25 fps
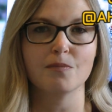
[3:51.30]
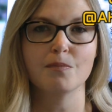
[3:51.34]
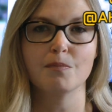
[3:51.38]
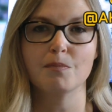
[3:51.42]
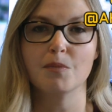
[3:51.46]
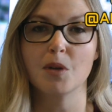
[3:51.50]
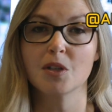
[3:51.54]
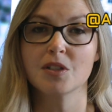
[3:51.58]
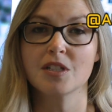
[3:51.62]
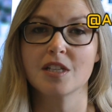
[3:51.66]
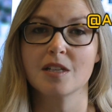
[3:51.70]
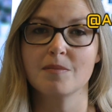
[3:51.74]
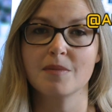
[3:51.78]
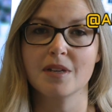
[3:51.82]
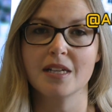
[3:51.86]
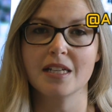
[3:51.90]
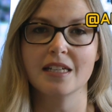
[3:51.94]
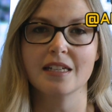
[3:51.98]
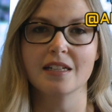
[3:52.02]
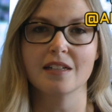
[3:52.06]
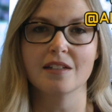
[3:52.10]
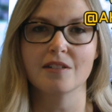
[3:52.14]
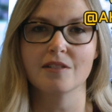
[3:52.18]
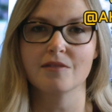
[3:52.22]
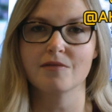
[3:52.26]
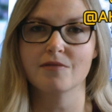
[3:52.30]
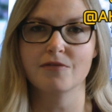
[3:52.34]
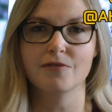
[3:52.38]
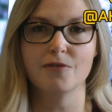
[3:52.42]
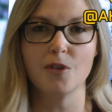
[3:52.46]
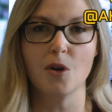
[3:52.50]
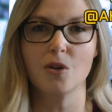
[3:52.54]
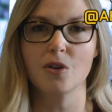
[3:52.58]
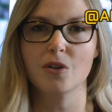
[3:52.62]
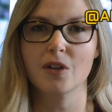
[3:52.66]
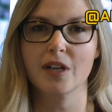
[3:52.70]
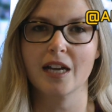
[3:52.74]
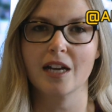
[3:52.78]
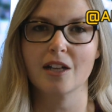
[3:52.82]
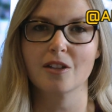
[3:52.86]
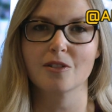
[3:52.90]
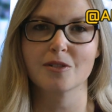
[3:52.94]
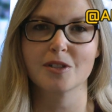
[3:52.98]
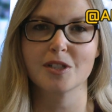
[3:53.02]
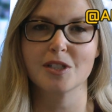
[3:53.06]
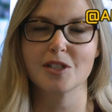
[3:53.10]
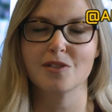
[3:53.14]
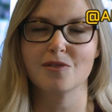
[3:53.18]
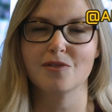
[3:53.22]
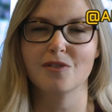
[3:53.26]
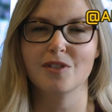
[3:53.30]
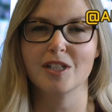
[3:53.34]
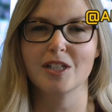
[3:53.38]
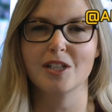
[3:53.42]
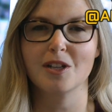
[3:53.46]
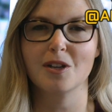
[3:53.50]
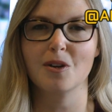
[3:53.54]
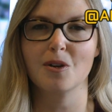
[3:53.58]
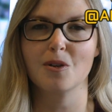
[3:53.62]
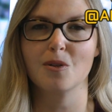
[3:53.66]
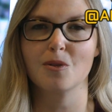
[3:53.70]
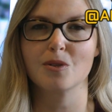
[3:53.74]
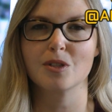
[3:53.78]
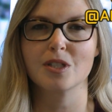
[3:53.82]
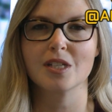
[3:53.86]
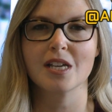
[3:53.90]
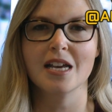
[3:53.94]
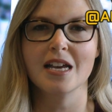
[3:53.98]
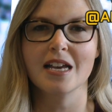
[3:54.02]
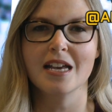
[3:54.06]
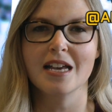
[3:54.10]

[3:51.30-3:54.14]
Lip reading: multimedia photo galleries, videos,